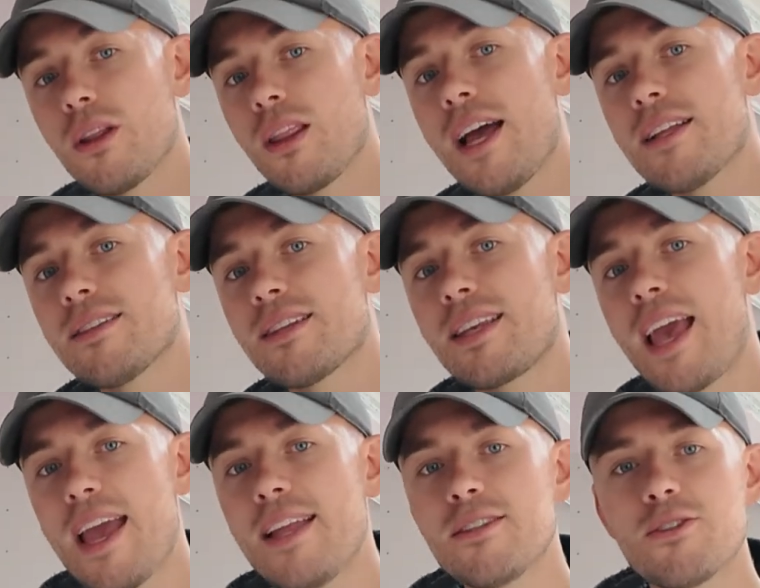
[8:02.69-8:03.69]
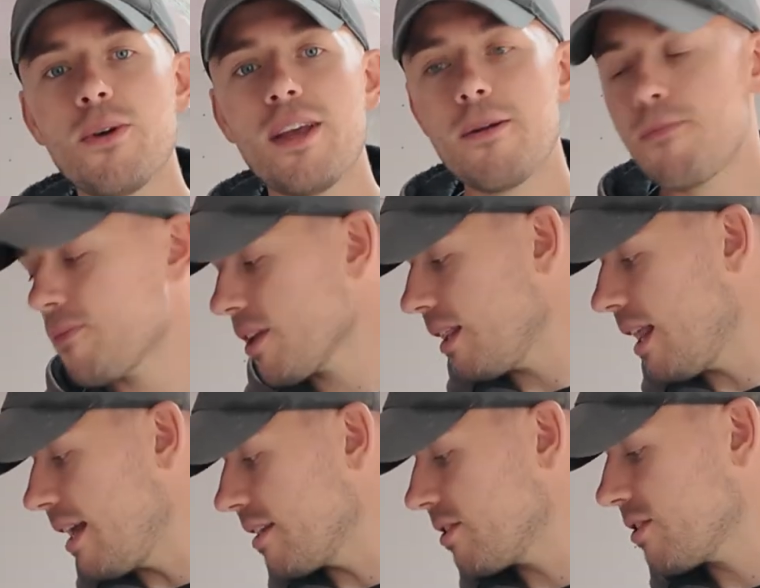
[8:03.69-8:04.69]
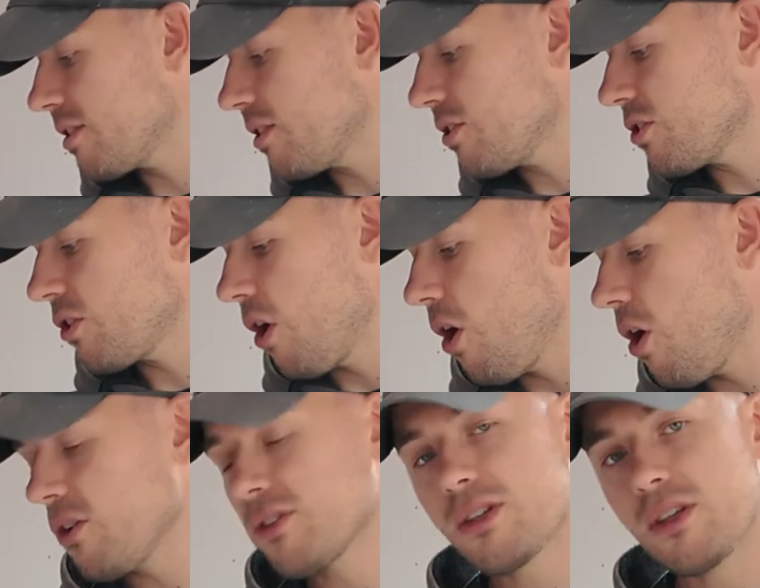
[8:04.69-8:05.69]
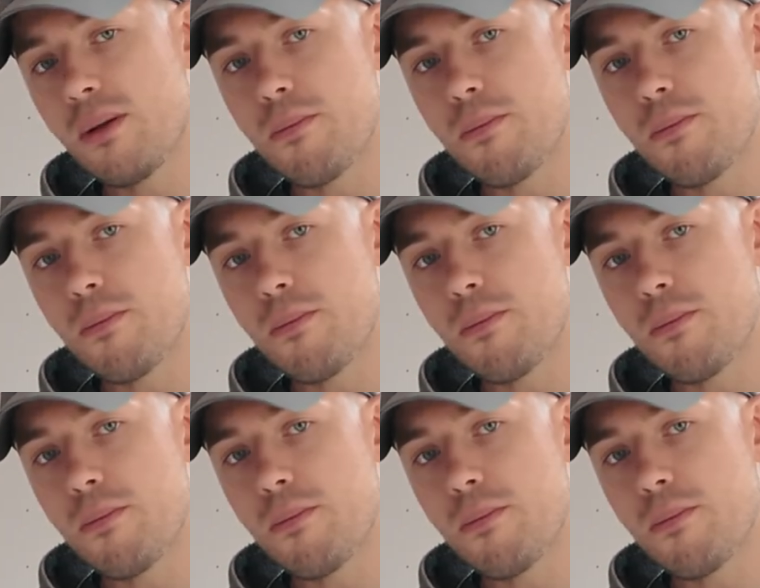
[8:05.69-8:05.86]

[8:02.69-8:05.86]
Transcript: let's get into it. Let's start.